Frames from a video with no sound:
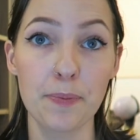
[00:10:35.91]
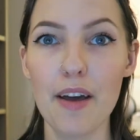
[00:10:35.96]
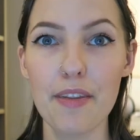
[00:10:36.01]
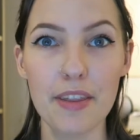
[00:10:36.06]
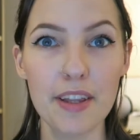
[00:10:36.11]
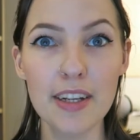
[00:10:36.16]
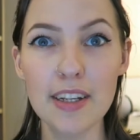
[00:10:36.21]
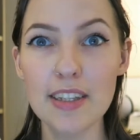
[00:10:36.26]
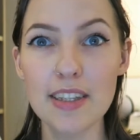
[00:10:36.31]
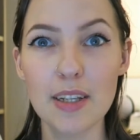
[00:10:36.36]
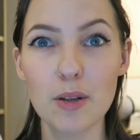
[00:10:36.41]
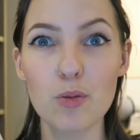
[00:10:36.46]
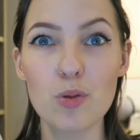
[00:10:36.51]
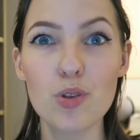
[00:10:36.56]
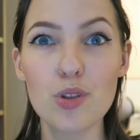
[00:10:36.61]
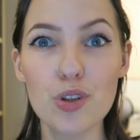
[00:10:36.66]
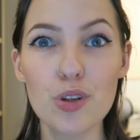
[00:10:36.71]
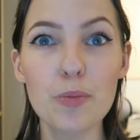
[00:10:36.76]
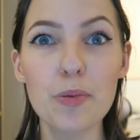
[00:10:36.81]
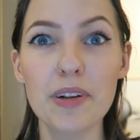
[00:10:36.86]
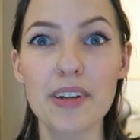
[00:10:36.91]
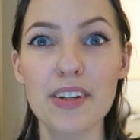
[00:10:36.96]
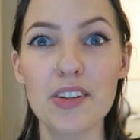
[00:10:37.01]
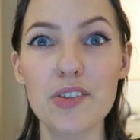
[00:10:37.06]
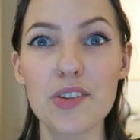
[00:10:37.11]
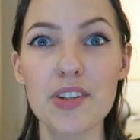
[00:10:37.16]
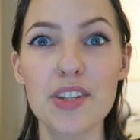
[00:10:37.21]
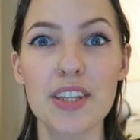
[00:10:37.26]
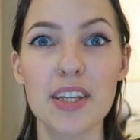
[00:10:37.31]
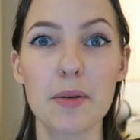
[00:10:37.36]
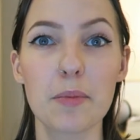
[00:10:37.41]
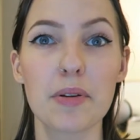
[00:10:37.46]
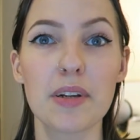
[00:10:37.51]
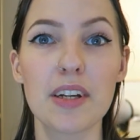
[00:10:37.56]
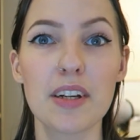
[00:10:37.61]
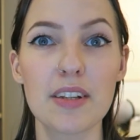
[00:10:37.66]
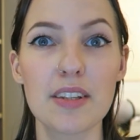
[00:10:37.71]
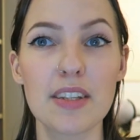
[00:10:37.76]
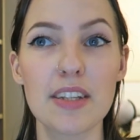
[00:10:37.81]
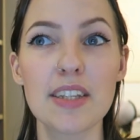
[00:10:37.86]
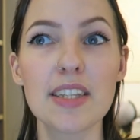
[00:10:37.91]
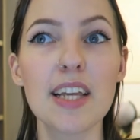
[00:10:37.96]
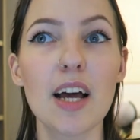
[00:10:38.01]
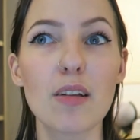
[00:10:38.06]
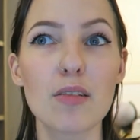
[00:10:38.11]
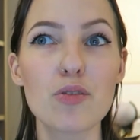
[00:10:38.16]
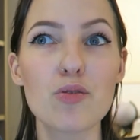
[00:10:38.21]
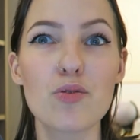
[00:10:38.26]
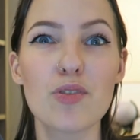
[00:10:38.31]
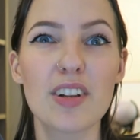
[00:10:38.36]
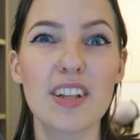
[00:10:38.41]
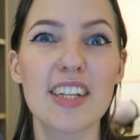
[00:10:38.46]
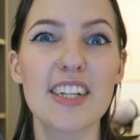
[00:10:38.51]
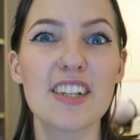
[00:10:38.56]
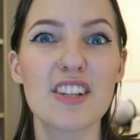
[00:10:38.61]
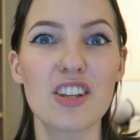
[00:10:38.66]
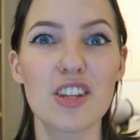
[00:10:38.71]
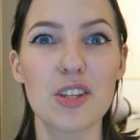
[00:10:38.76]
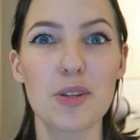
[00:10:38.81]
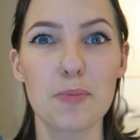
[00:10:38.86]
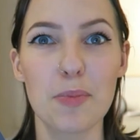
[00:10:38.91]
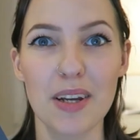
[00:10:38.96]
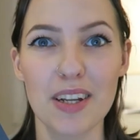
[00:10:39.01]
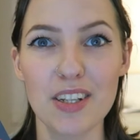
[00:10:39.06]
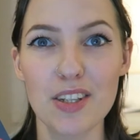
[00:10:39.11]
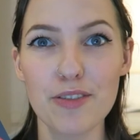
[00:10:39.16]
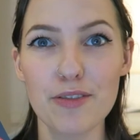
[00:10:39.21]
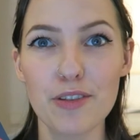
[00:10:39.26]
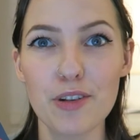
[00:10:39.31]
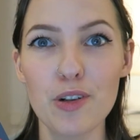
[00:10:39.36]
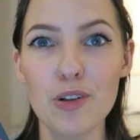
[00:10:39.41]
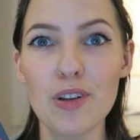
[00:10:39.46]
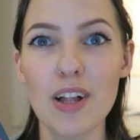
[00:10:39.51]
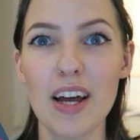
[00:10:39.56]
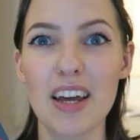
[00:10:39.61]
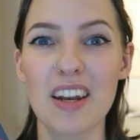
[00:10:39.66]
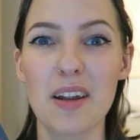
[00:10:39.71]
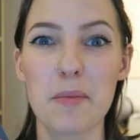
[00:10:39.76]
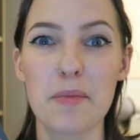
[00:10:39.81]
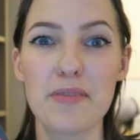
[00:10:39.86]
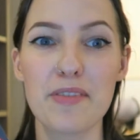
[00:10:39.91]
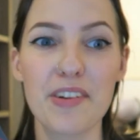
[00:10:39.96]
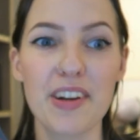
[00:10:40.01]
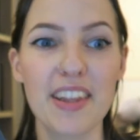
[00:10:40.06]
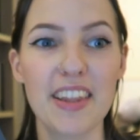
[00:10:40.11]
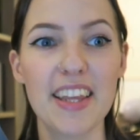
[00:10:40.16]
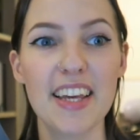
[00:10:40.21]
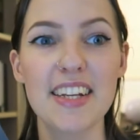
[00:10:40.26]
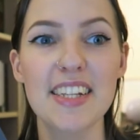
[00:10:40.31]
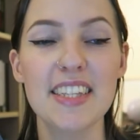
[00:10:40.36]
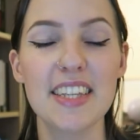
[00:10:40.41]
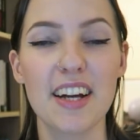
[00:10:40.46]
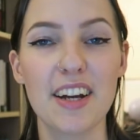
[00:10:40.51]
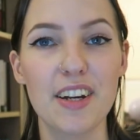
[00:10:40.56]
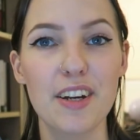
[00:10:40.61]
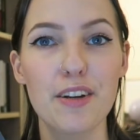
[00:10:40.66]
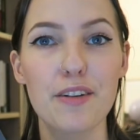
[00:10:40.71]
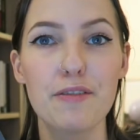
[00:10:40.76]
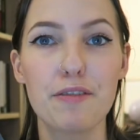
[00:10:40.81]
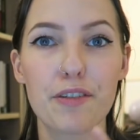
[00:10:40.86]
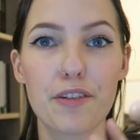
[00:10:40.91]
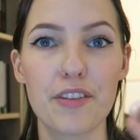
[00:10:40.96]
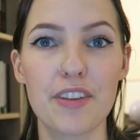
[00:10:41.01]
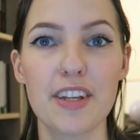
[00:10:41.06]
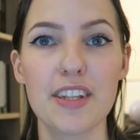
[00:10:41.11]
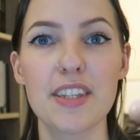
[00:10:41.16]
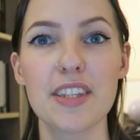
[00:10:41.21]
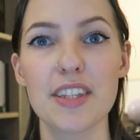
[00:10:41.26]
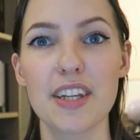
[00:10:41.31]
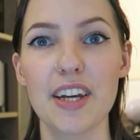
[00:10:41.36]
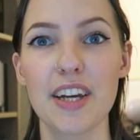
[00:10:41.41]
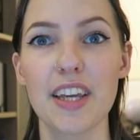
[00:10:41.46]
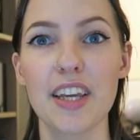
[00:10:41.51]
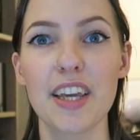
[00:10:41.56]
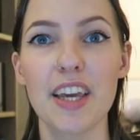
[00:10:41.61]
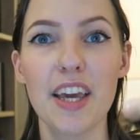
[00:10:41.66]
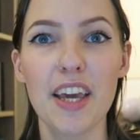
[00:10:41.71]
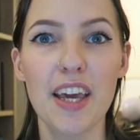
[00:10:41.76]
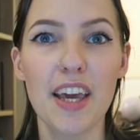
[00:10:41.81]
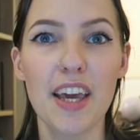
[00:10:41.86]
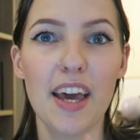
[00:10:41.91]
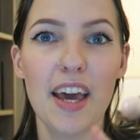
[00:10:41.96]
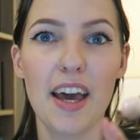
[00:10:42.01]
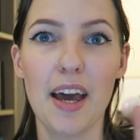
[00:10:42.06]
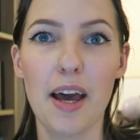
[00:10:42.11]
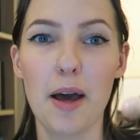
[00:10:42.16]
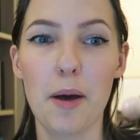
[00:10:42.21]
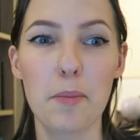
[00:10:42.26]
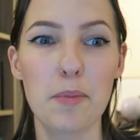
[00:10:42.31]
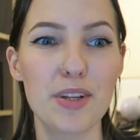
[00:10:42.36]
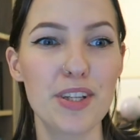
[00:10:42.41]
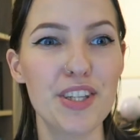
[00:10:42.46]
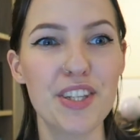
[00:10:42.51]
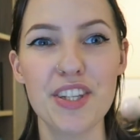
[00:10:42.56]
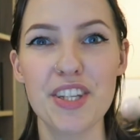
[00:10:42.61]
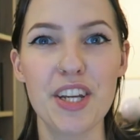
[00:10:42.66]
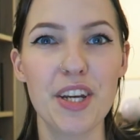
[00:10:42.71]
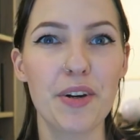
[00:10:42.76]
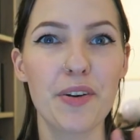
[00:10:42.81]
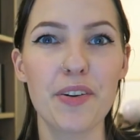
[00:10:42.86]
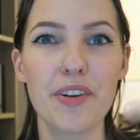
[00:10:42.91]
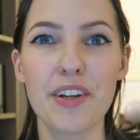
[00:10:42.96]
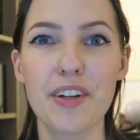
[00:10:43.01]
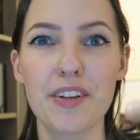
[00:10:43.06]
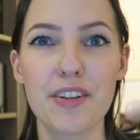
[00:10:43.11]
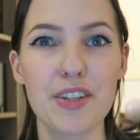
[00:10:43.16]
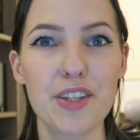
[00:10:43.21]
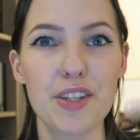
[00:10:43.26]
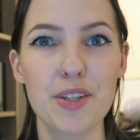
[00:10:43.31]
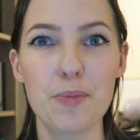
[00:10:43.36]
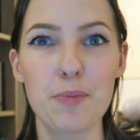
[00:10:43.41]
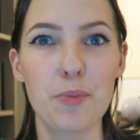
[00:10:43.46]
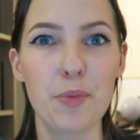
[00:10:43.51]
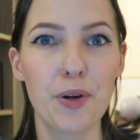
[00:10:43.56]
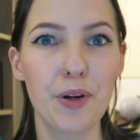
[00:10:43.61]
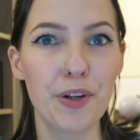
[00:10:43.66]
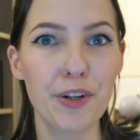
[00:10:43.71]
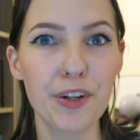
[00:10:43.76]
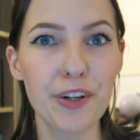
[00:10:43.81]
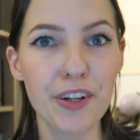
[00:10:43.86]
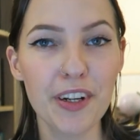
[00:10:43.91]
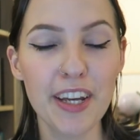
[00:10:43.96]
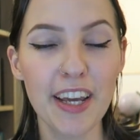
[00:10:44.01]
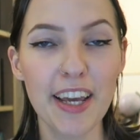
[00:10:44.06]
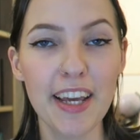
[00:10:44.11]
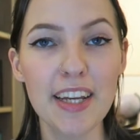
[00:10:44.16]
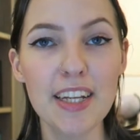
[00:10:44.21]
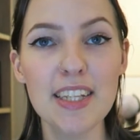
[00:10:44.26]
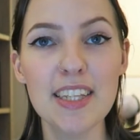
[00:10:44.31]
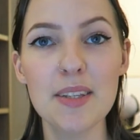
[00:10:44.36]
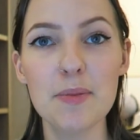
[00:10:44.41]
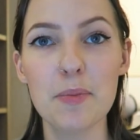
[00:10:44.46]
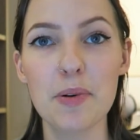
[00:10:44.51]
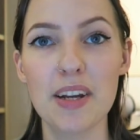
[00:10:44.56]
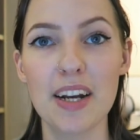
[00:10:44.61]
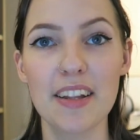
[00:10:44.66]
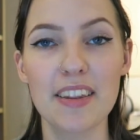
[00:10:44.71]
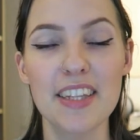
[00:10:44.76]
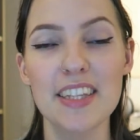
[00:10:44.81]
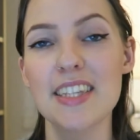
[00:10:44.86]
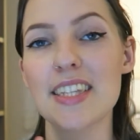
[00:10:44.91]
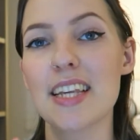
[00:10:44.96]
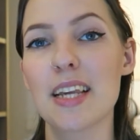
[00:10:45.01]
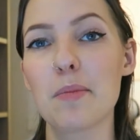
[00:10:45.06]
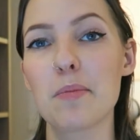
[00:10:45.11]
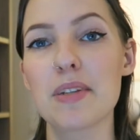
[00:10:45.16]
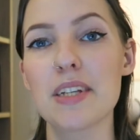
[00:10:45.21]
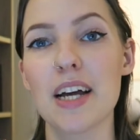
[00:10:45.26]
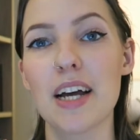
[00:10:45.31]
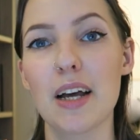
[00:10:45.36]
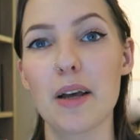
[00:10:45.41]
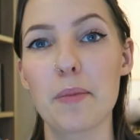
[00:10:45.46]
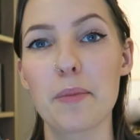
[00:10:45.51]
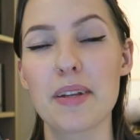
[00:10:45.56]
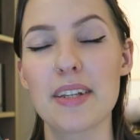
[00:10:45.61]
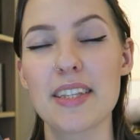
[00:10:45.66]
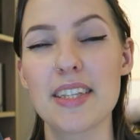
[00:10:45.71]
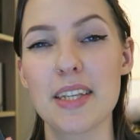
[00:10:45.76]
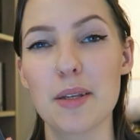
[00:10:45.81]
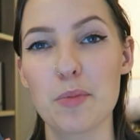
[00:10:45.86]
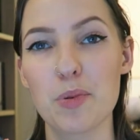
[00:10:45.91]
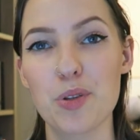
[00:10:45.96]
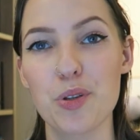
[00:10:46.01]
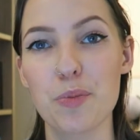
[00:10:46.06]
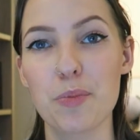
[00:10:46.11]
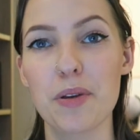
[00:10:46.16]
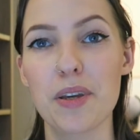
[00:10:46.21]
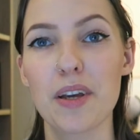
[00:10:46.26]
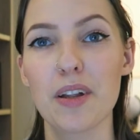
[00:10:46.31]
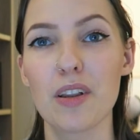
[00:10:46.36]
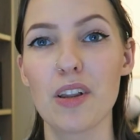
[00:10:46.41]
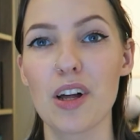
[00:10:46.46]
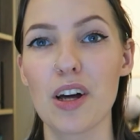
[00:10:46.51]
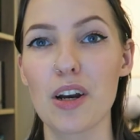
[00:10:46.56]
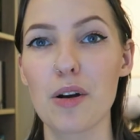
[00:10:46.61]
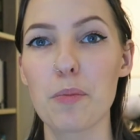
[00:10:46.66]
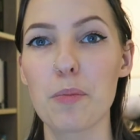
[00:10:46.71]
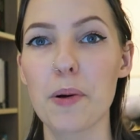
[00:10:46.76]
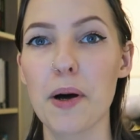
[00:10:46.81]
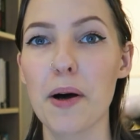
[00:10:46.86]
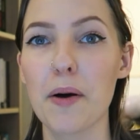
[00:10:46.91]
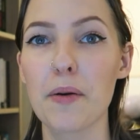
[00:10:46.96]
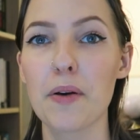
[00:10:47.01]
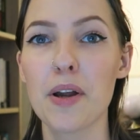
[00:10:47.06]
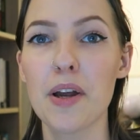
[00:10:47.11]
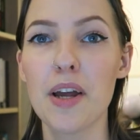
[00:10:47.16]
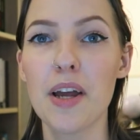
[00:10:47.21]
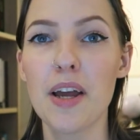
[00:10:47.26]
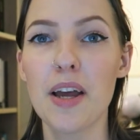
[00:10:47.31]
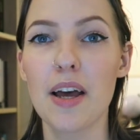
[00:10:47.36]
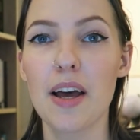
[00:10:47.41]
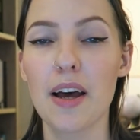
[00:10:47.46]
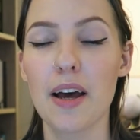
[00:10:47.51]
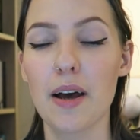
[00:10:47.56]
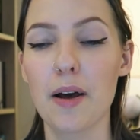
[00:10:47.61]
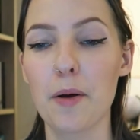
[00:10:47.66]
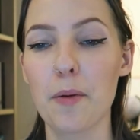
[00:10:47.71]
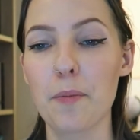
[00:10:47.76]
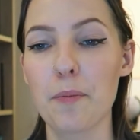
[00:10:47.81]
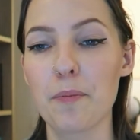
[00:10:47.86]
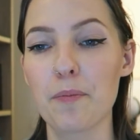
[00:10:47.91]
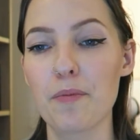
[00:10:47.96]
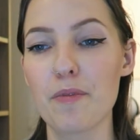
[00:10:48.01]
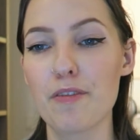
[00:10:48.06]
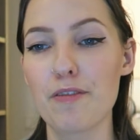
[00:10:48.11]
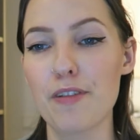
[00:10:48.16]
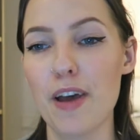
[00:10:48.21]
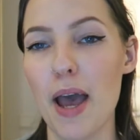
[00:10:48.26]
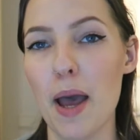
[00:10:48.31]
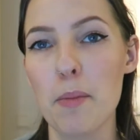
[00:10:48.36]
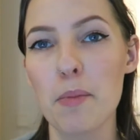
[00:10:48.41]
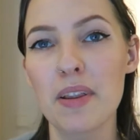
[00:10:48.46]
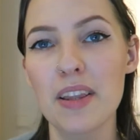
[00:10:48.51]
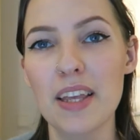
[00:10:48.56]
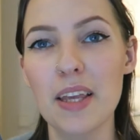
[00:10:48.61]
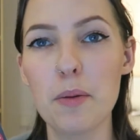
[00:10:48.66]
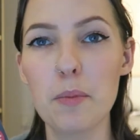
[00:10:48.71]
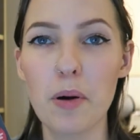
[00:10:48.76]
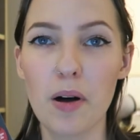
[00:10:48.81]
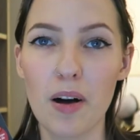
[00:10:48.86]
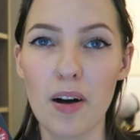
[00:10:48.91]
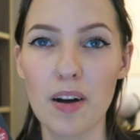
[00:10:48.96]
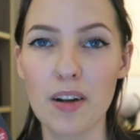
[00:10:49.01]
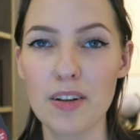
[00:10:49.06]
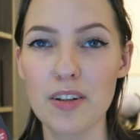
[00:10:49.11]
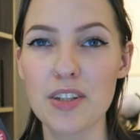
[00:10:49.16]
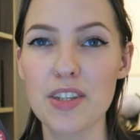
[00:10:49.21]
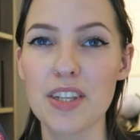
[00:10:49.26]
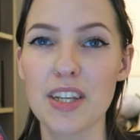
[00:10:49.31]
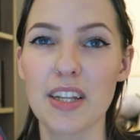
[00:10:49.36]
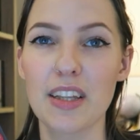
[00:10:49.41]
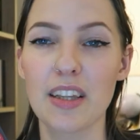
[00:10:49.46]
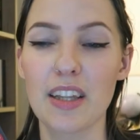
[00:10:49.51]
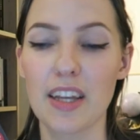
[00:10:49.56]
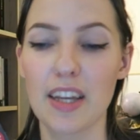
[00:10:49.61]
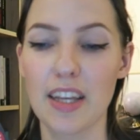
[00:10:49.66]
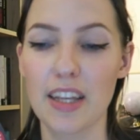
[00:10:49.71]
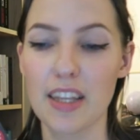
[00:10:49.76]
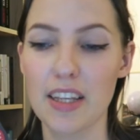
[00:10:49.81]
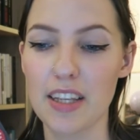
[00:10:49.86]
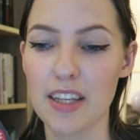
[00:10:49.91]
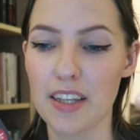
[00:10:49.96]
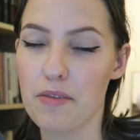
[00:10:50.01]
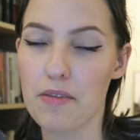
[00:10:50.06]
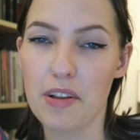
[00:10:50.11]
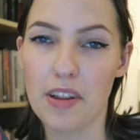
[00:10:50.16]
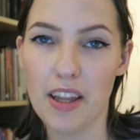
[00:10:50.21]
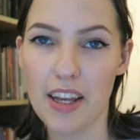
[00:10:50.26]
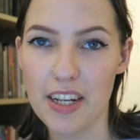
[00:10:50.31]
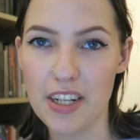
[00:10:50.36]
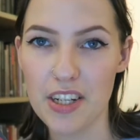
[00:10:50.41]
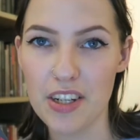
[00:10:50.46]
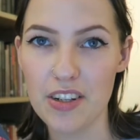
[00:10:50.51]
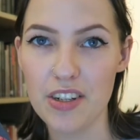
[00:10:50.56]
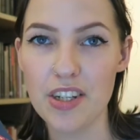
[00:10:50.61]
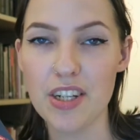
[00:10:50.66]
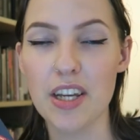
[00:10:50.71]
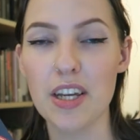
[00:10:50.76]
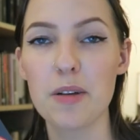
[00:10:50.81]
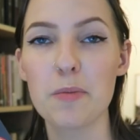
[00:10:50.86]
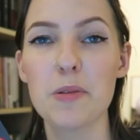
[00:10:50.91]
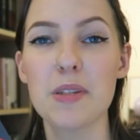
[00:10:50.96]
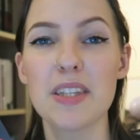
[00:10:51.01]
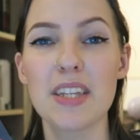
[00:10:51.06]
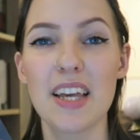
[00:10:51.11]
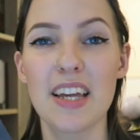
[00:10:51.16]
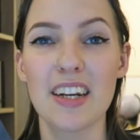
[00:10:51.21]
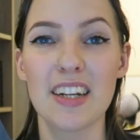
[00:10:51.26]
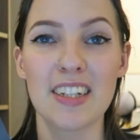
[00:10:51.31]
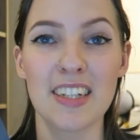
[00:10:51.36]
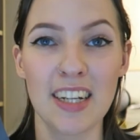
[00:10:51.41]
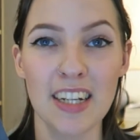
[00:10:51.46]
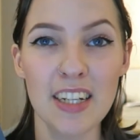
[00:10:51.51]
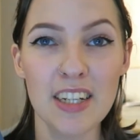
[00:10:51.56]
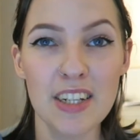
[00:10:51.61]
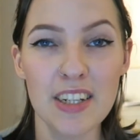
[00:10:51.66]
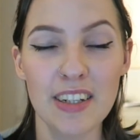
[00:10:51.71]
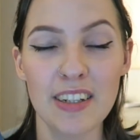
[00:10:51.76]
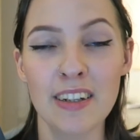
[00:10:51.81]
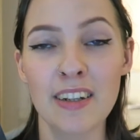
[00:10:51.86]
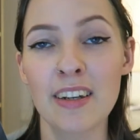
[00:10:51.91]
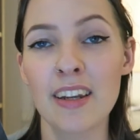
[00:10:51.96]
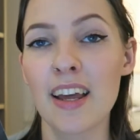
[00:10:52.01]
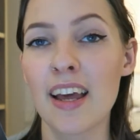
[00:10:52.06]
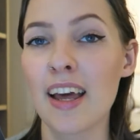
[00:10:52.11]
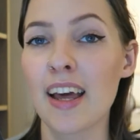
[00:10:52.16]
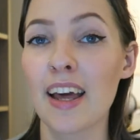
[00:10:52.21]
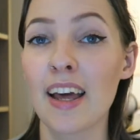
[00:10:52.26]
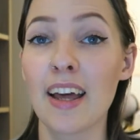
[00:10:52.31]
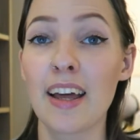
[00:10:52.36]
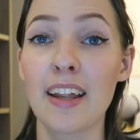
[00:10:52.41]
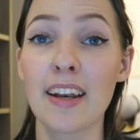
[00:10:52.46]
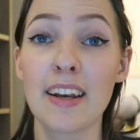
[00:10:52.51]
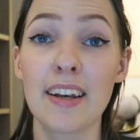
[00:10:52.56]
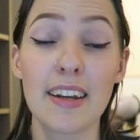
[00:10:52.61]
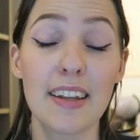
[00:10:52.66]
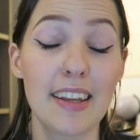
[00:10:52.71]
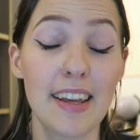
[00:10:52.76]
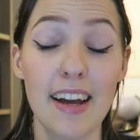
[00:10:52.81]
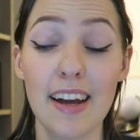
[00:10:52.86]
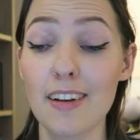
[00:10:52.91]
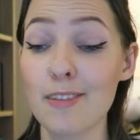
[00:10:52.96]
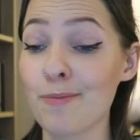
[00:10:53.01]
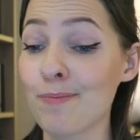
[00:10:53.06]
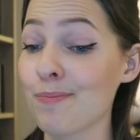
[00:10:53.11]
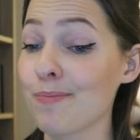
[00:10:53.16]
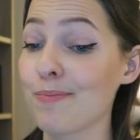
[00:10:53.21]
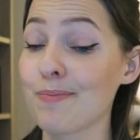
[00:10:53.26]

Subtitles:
I think it sounds super interesting because it sounds really suspenseful, and I'm really excited for this like mysterious murder case, but at the same time it seems to be a lot about family bonds and like relationships and addiction, and yeah,